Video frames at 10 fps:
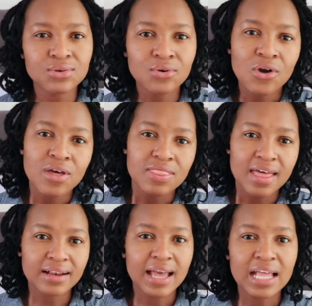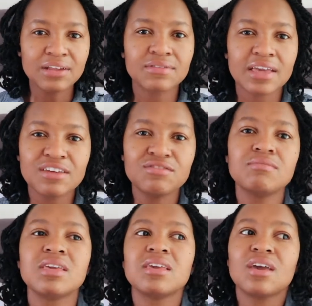So that kind of gave
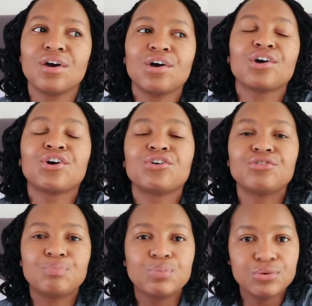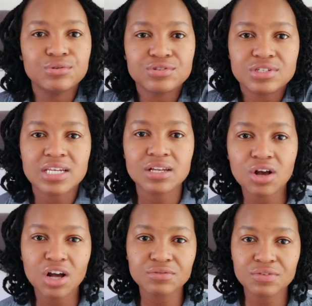me a good boost in
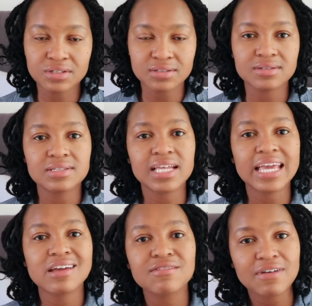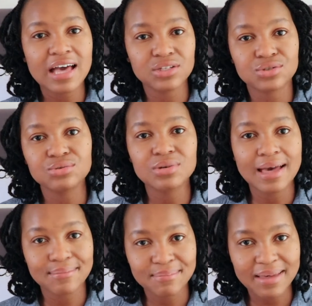confidence to say, if I do
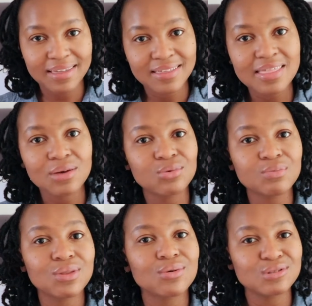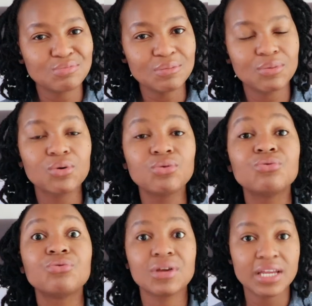come back, there will be those people who
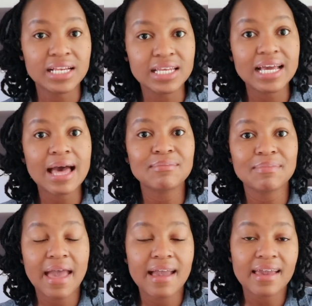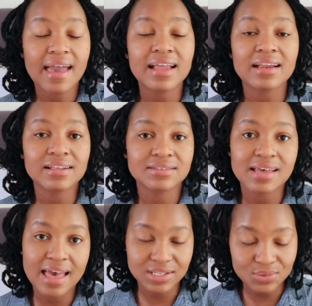really come back and
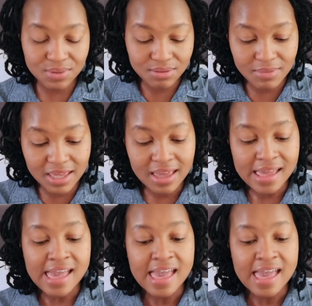interact with me.